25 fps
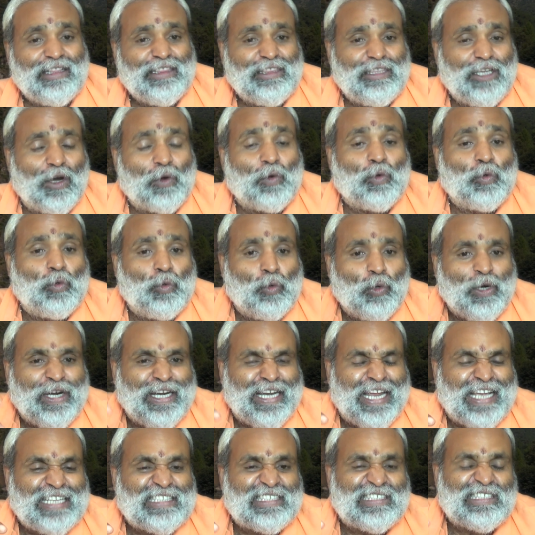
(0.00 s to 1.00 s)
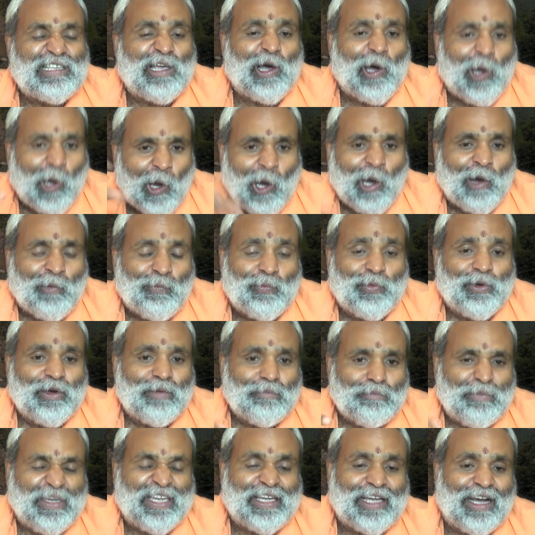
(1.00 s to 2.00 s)
the goodness of
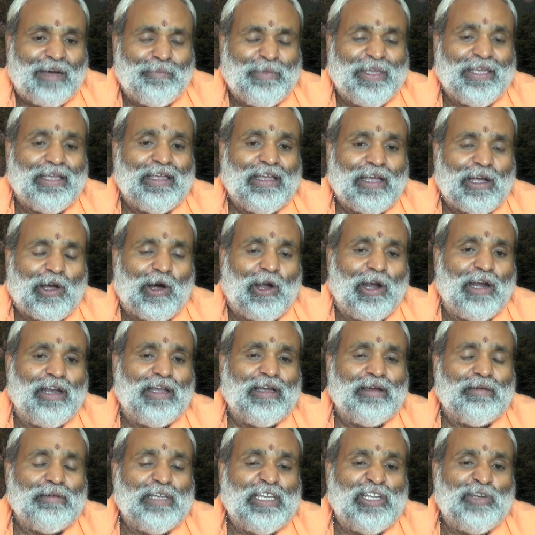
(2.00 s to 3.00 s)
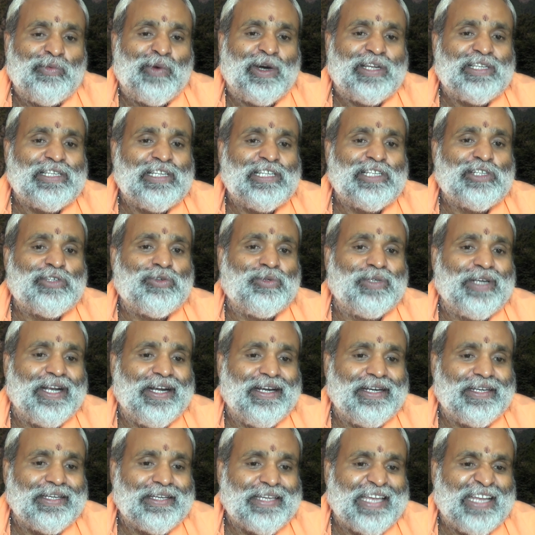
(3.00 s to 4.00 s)
becoming called university
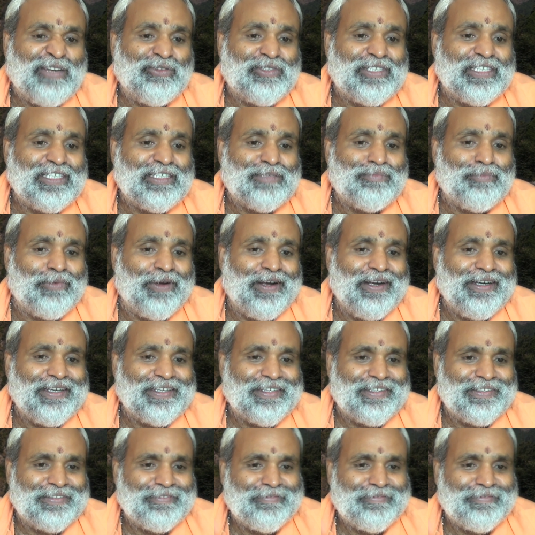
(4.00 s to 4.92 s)
student. Can you see this point?